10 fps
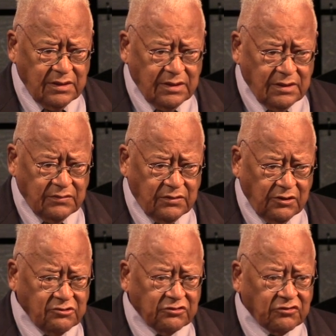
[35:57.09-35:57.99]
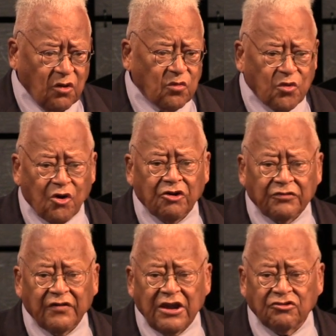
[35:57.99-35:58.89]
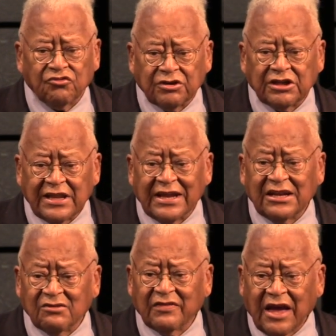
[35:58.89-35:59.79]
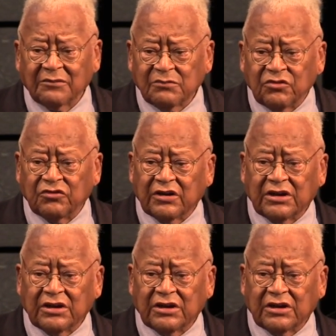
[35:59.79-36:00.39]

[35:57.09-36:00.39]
And there is no word of hatred in any of that music.